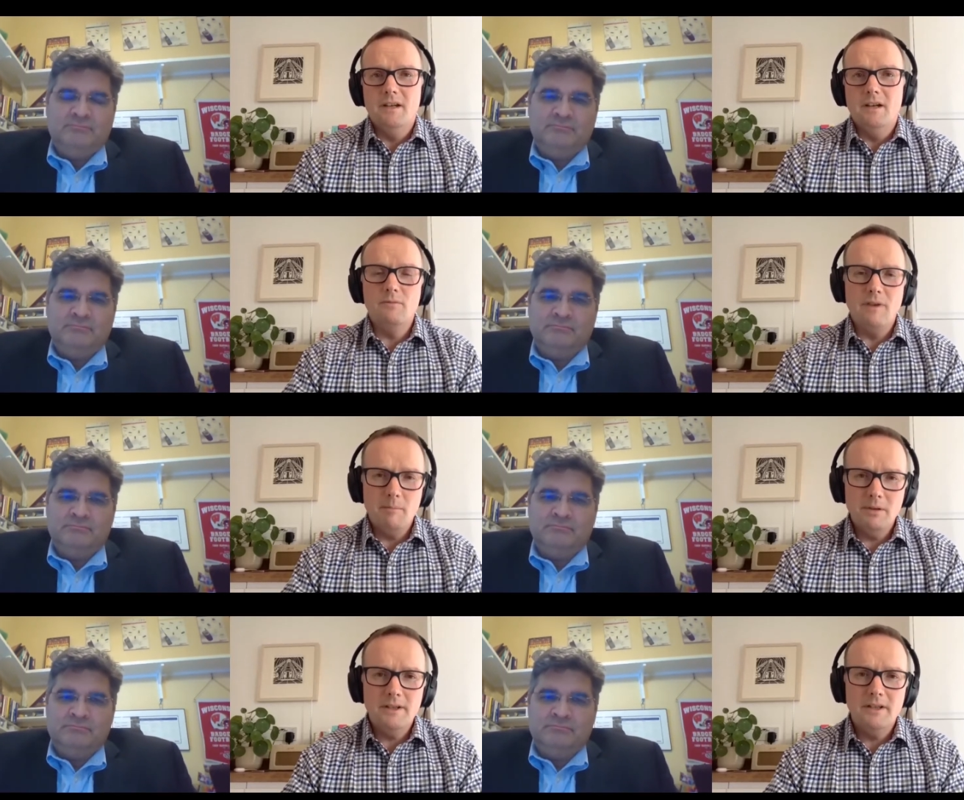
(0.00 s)
Speaker 1: a
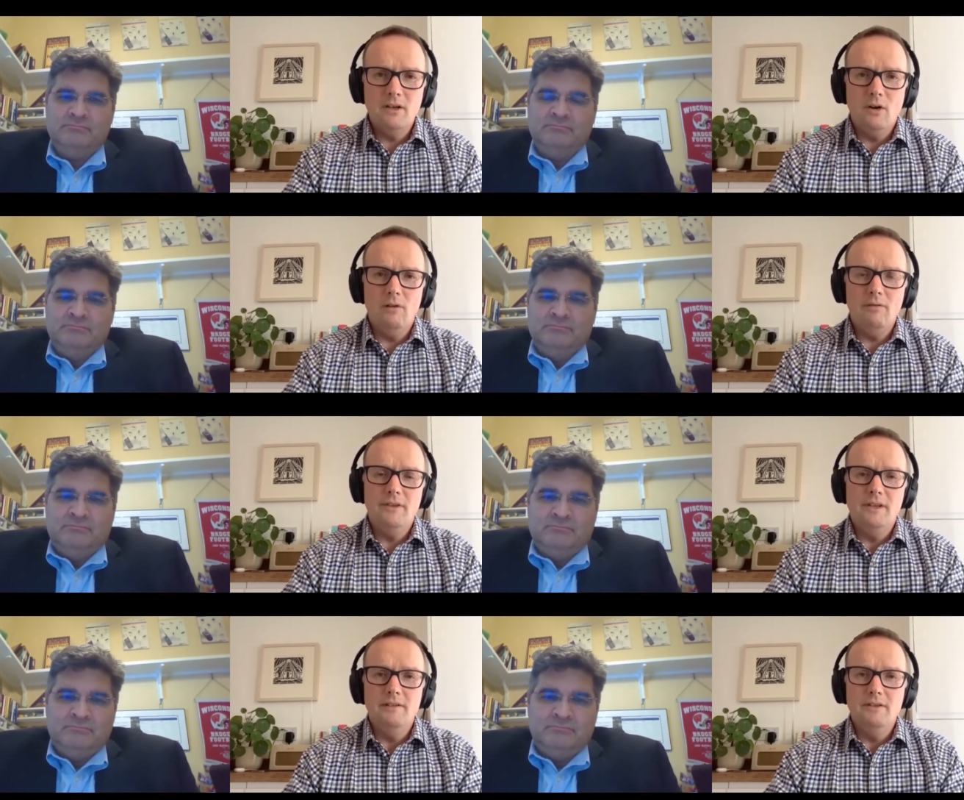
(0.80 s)
replica of
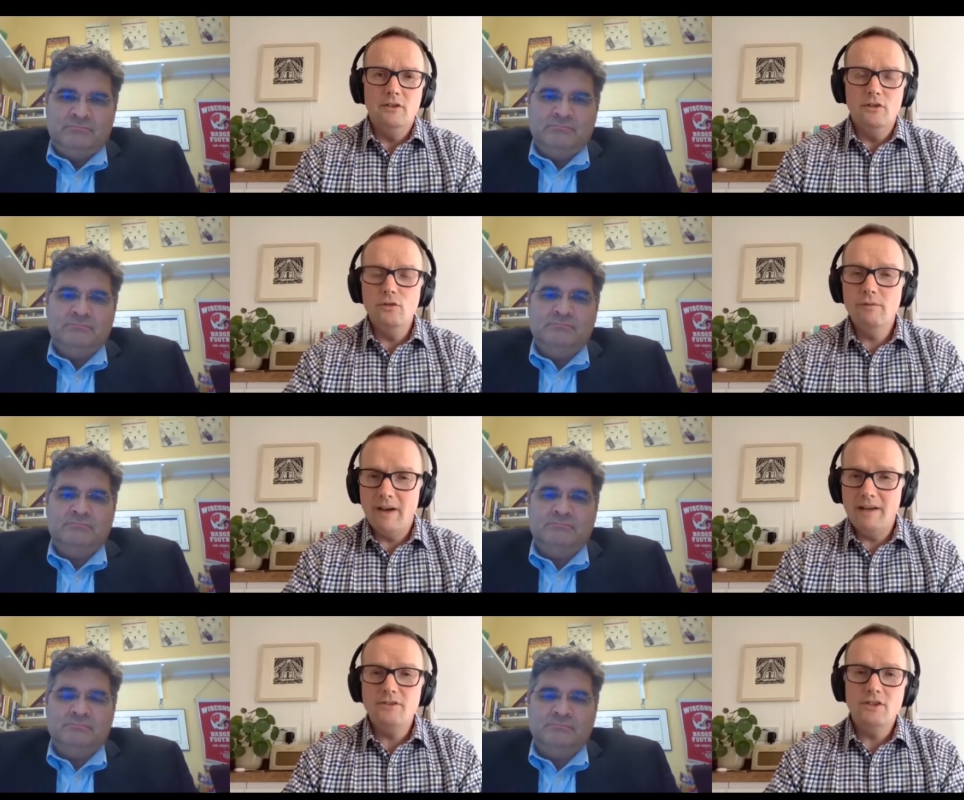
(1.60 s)
the, the new
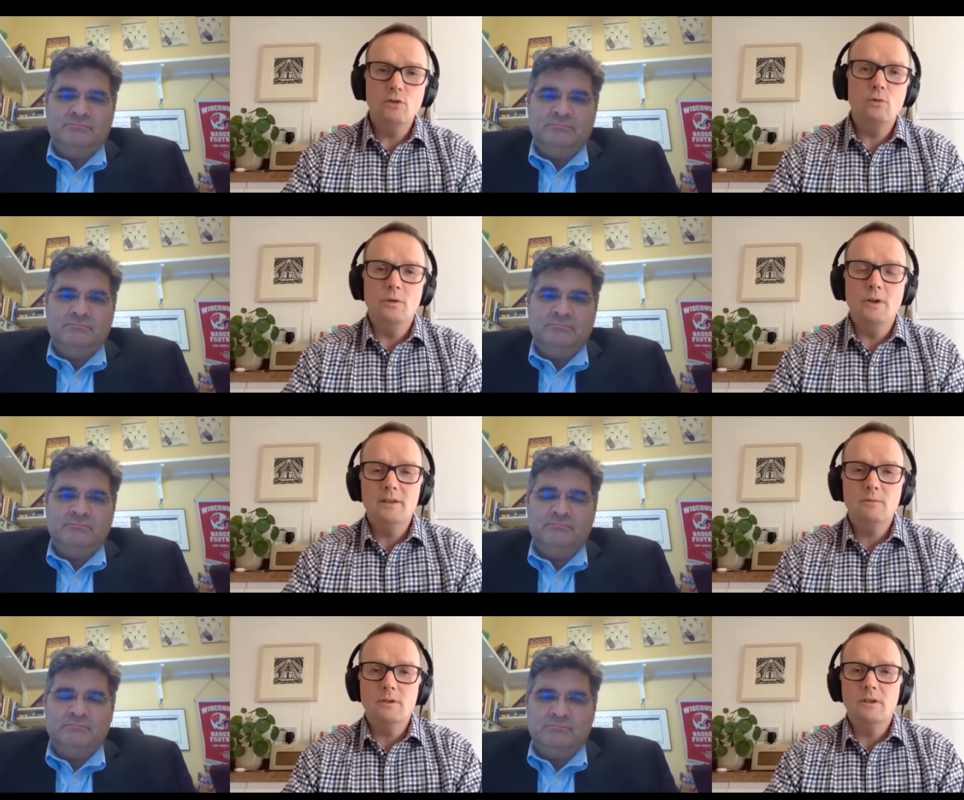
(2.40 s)
5G core
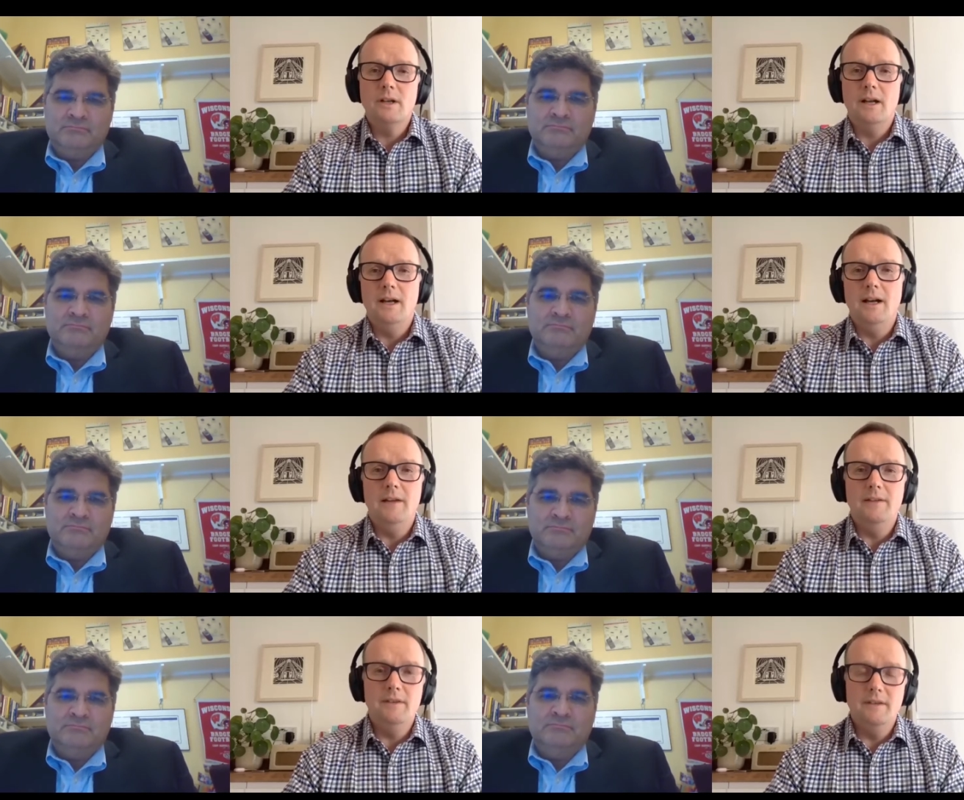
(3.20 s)
network
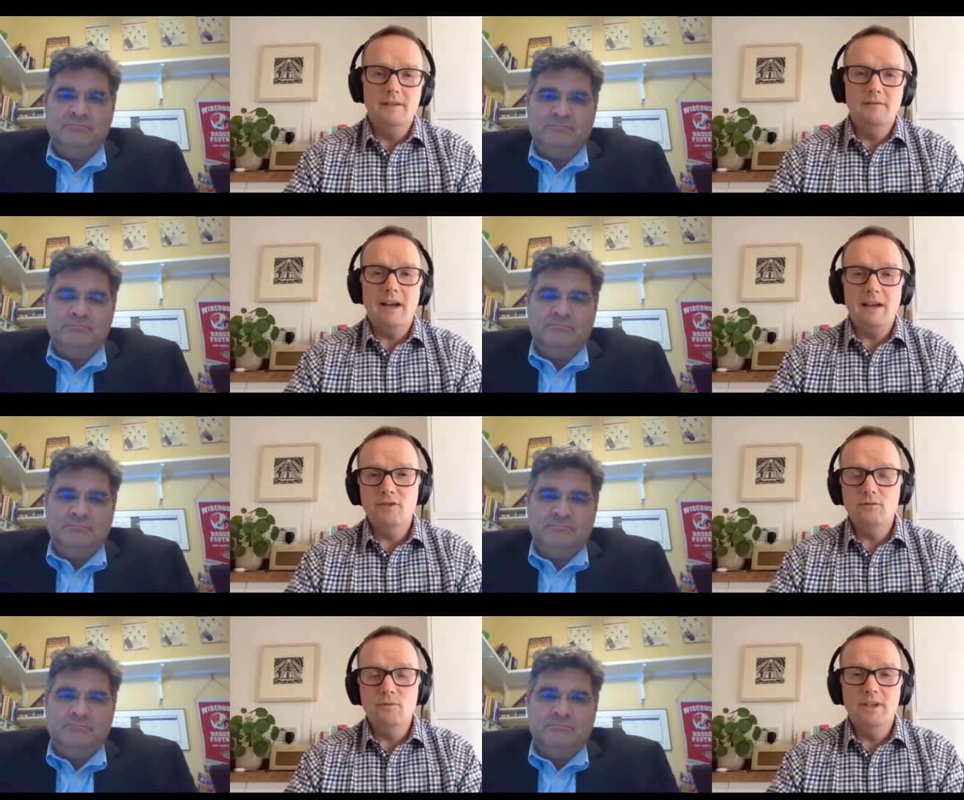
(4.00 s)
and the
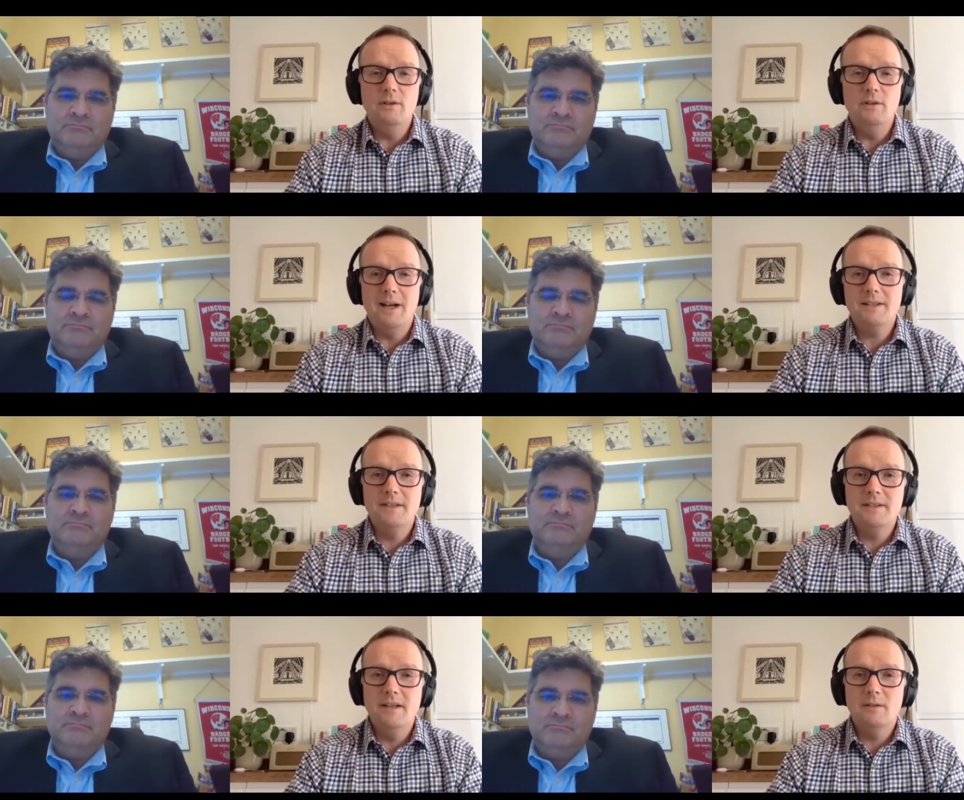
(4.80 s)
5G radio
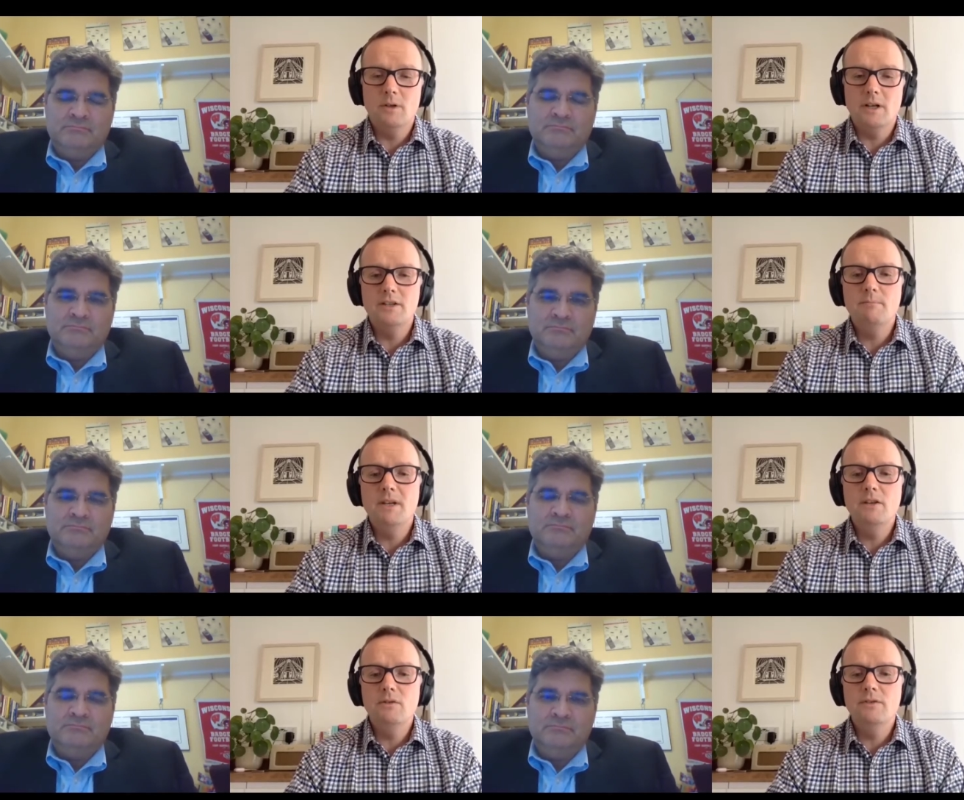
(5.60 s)
access network. And it's
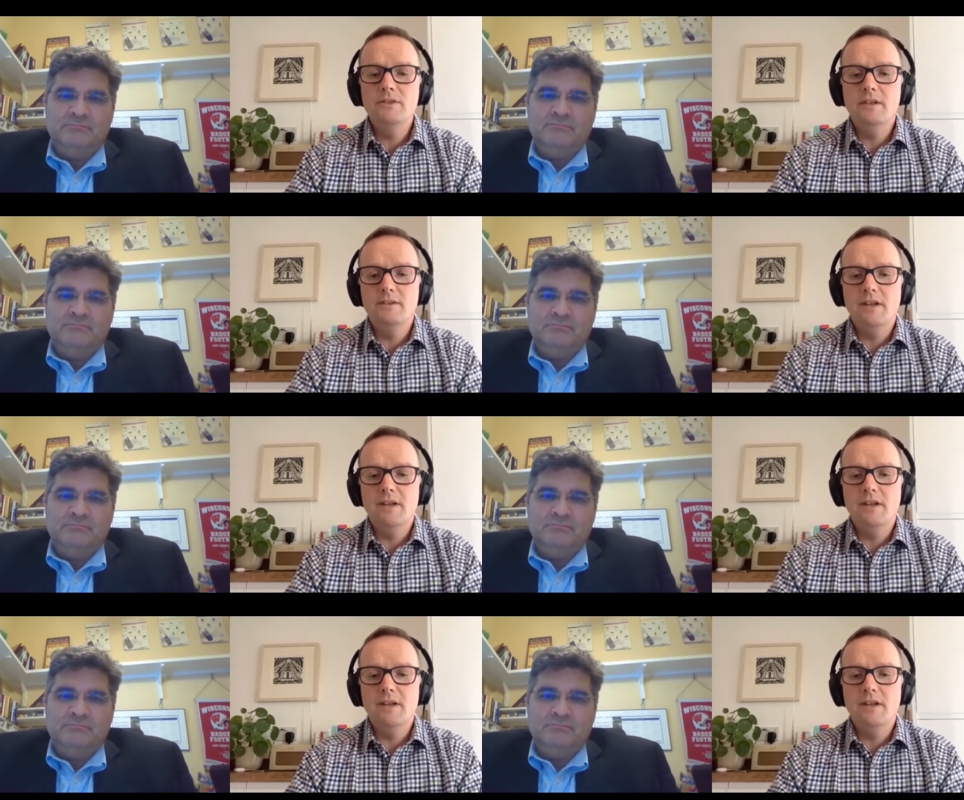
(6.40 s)
being used here to